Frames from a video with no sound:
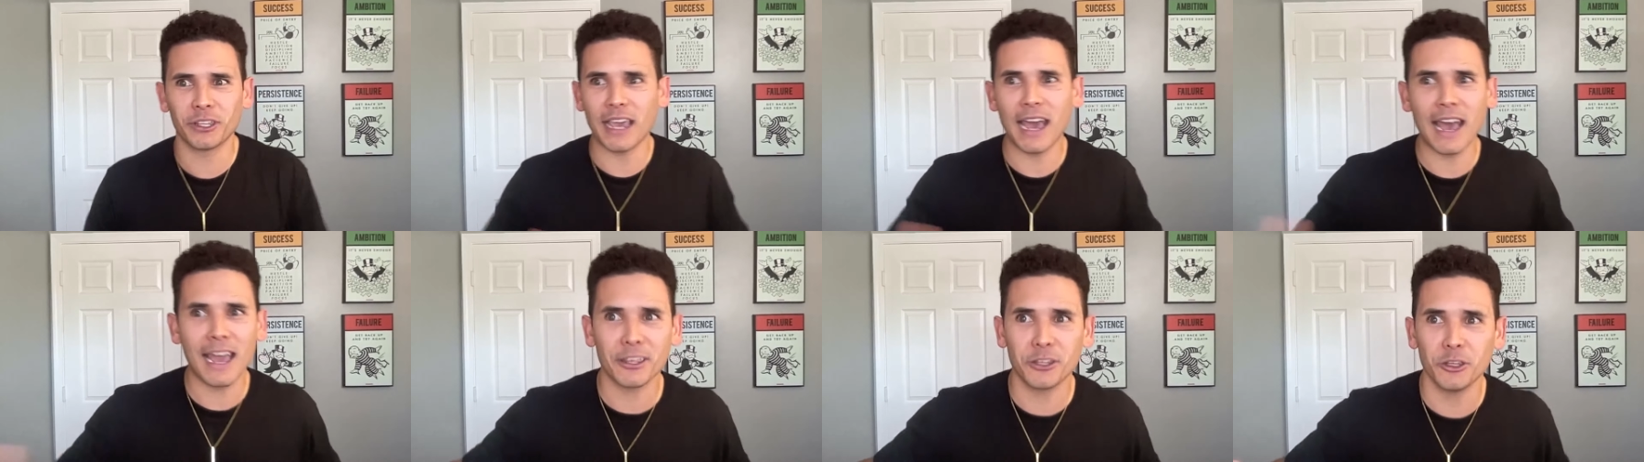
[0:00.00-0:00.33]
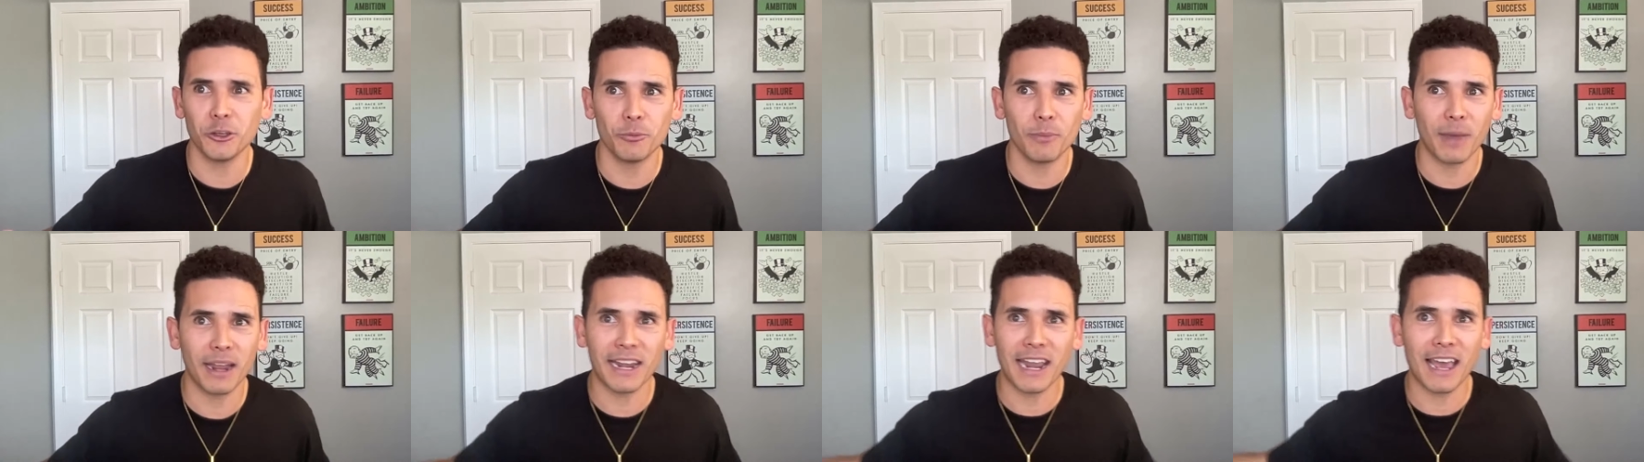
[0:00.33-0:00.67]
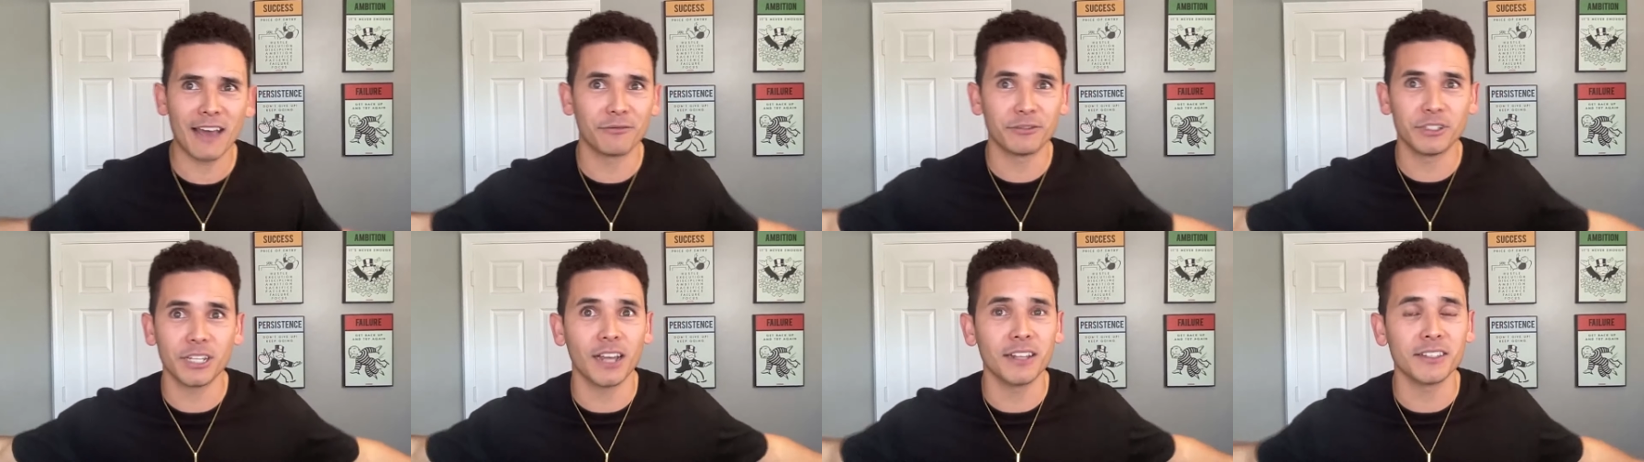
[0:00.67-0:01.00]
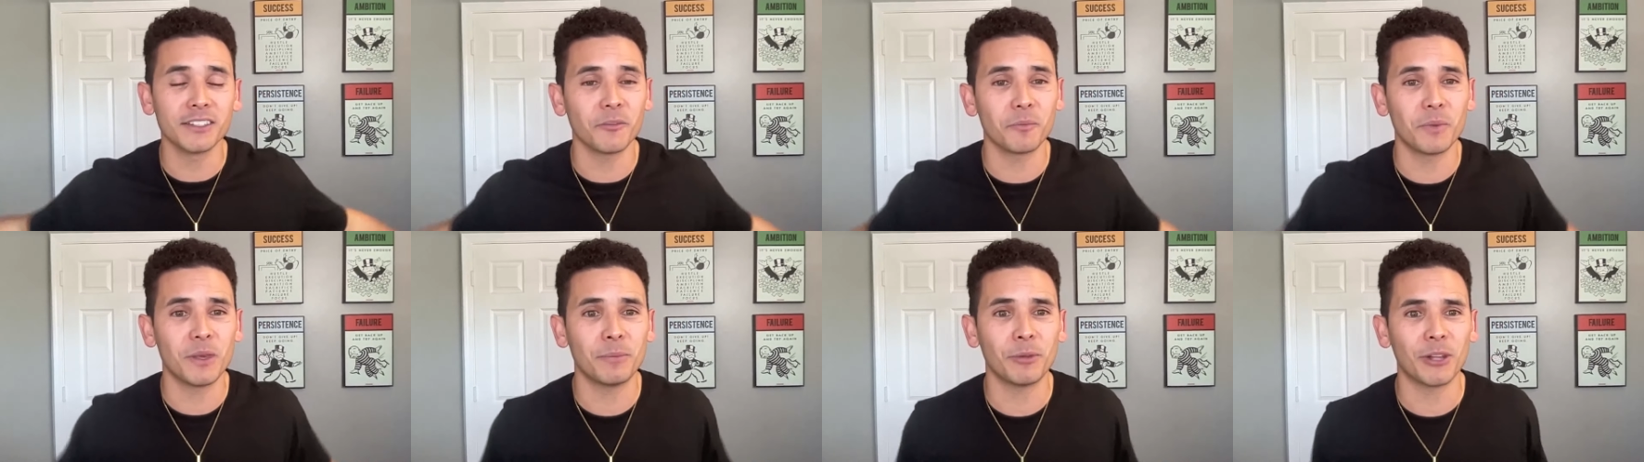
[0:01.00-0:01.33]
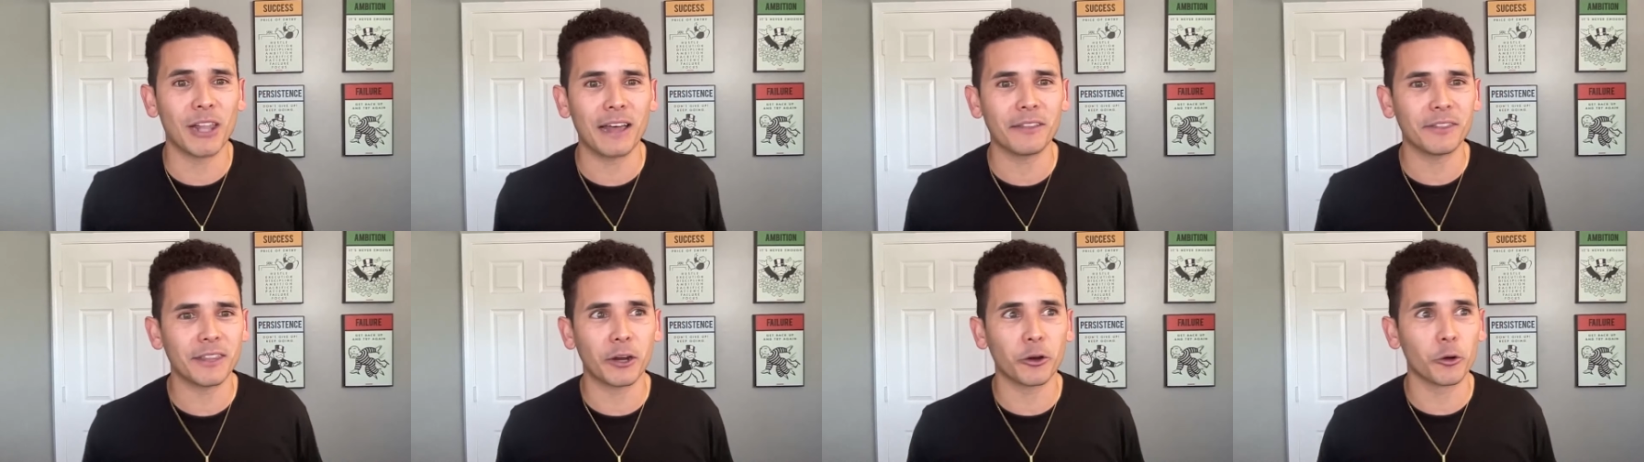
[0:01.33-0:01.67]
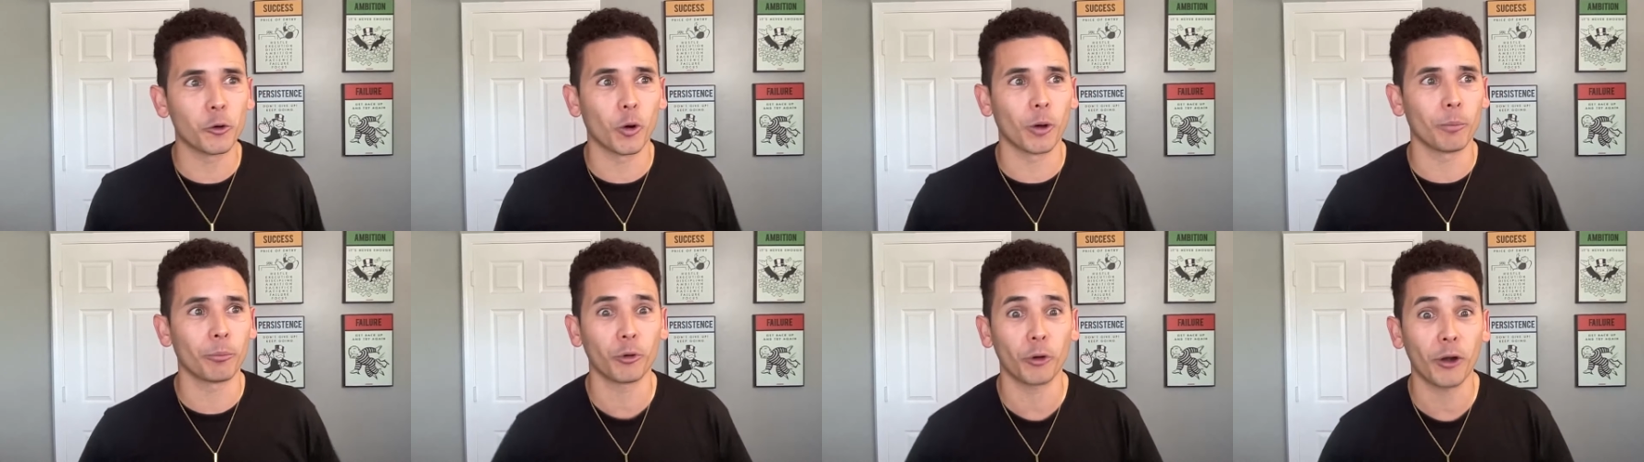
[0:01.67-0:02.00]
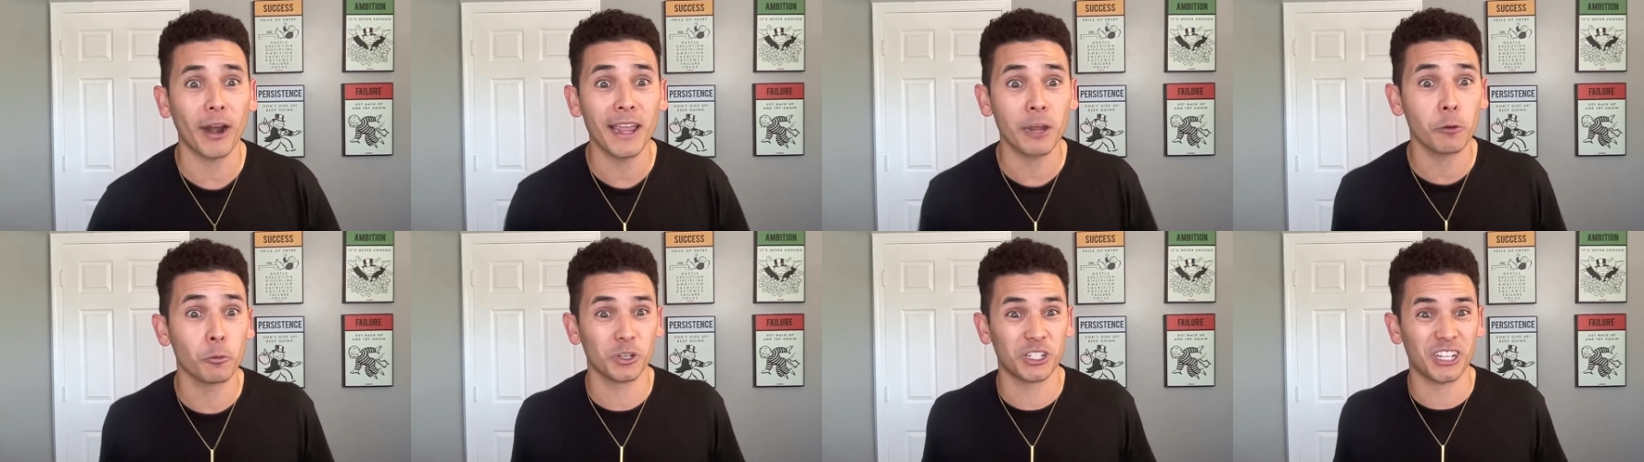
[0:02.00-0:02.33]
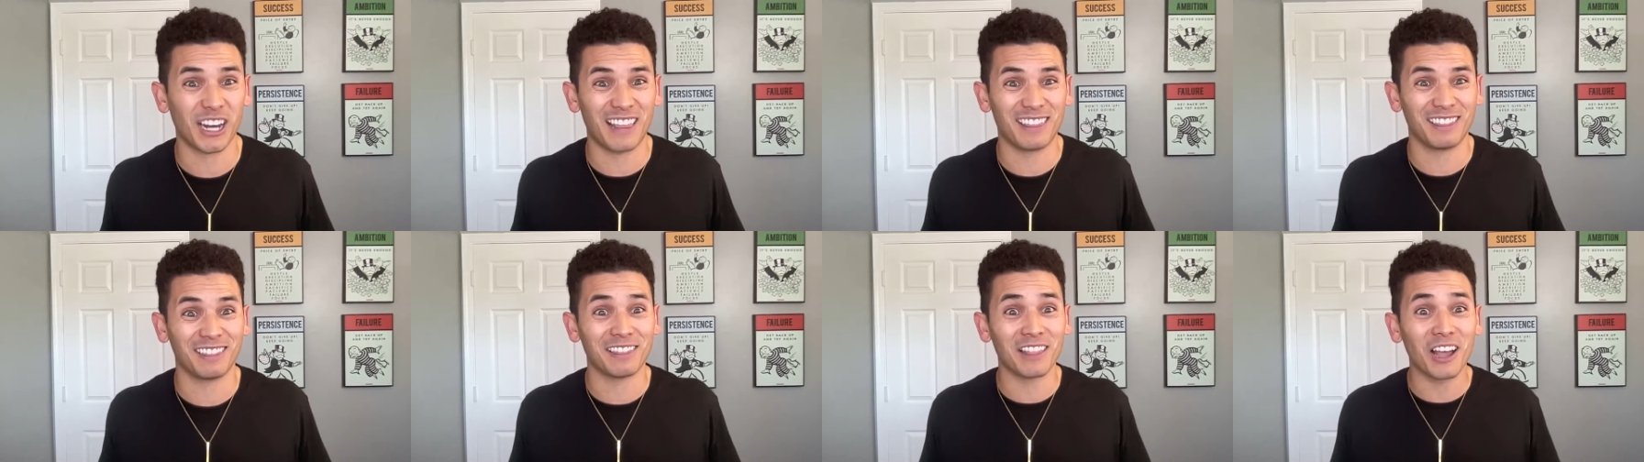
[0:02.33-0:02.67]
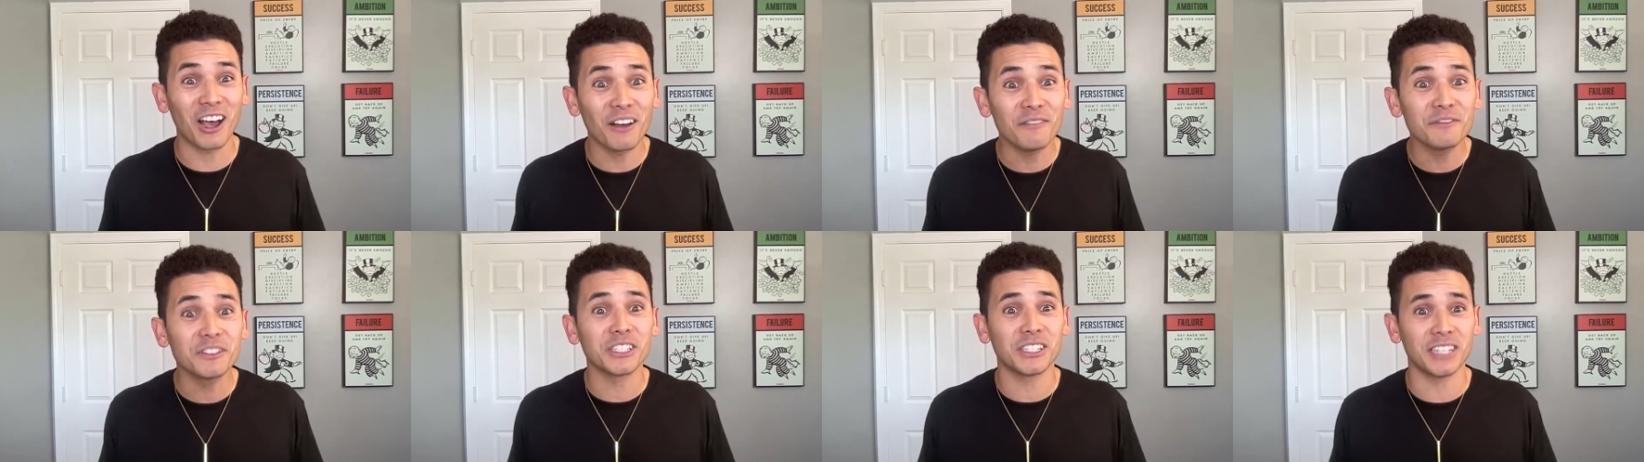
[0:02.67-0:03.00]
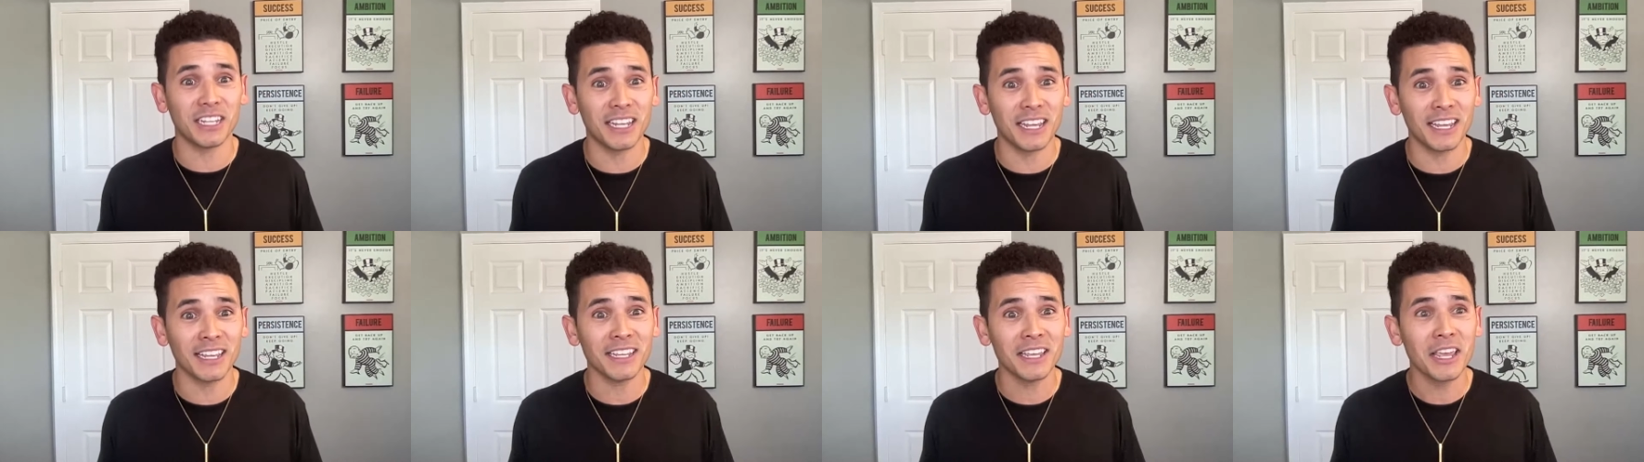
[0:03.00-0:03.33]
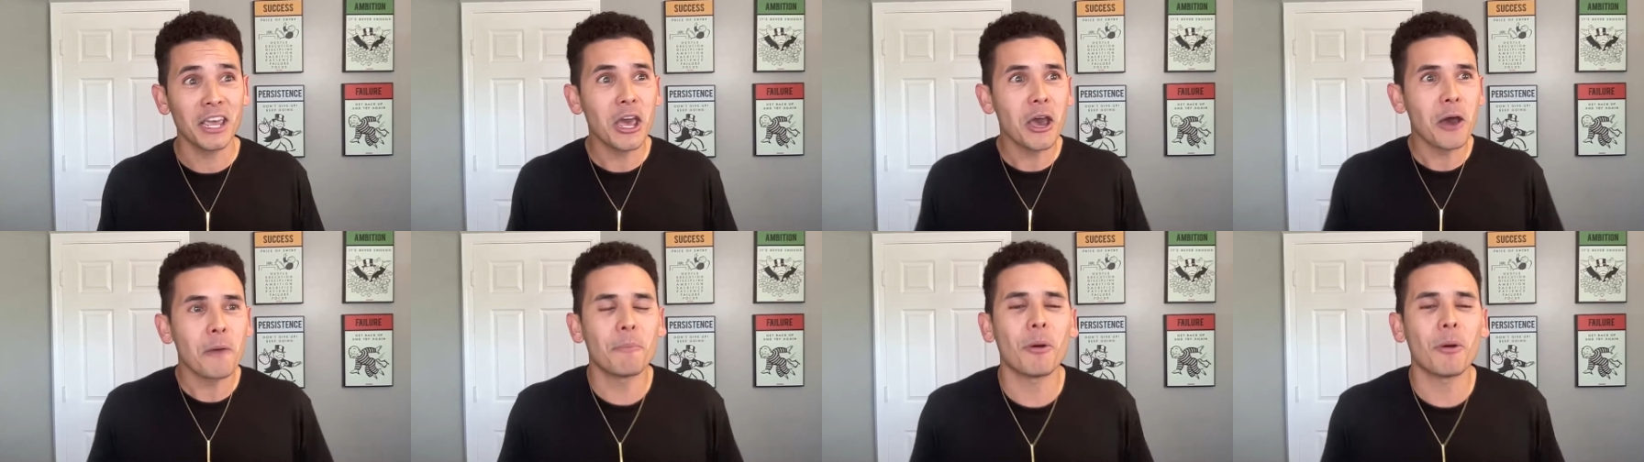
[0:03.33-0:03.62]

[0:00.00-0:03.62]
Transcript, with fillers: Yeah, you might have tons of people out there who are praying, which I love seeing,